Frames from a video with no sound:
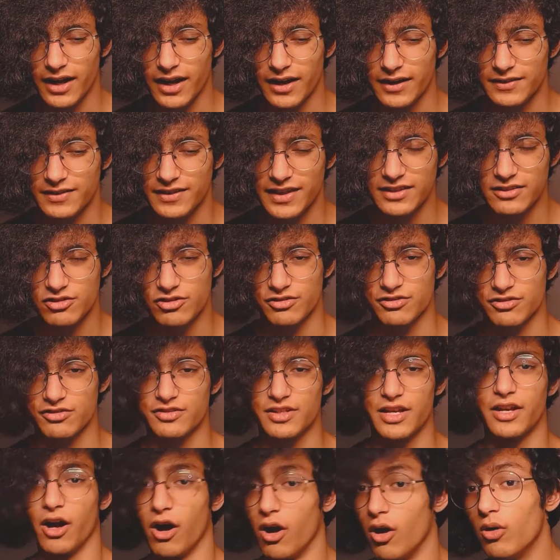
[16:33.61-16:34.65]
and then just
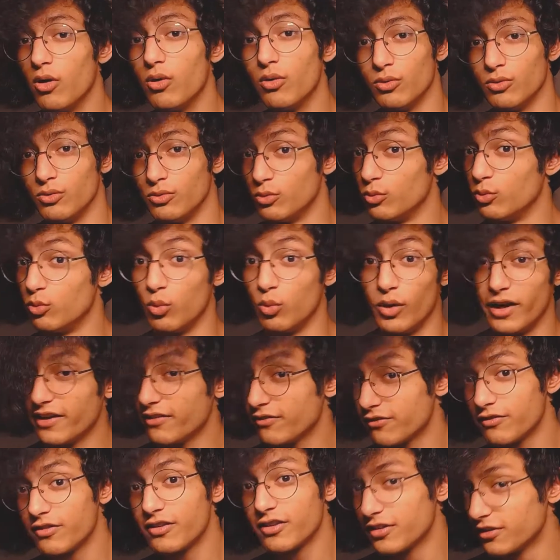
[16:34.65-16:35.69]
say, oh, wait
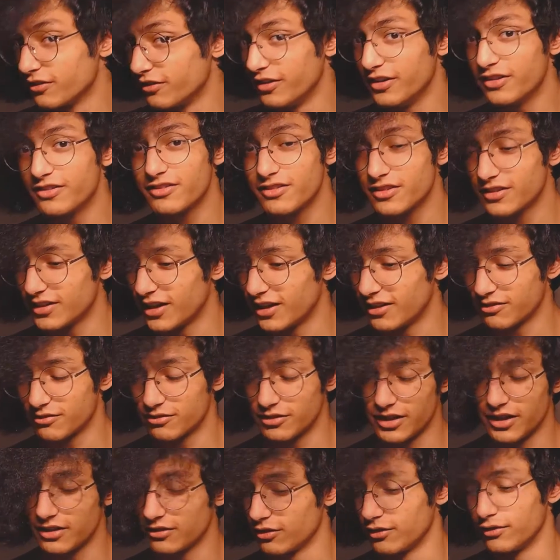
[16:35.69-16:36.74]
for this announcement
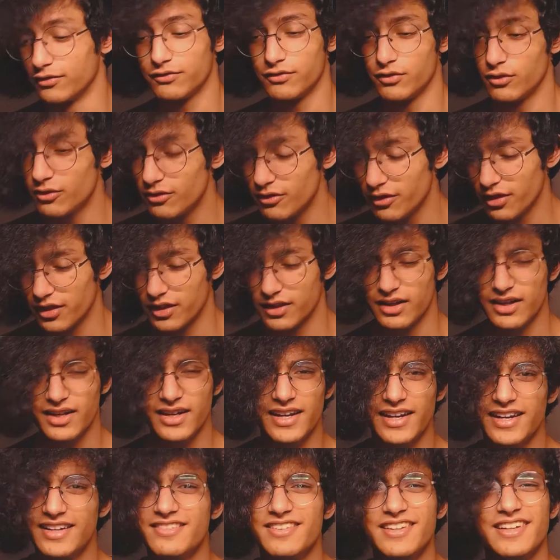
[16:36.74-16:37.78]
to get the full thing?
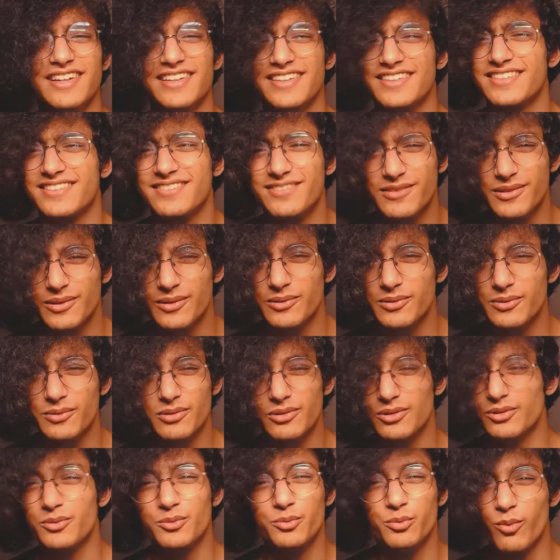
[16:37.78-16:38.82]
It's like,
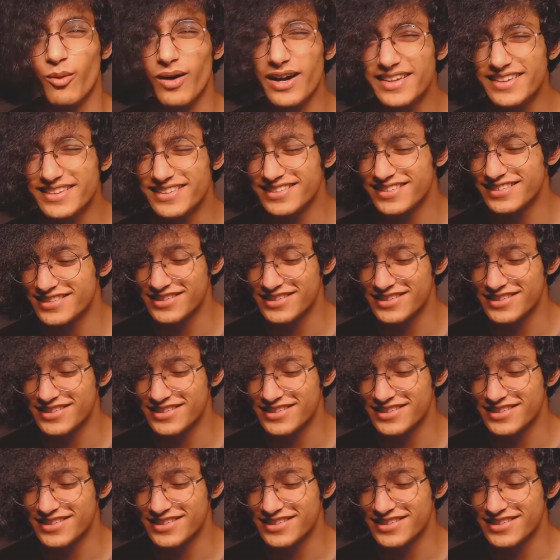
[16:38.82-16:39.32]
what?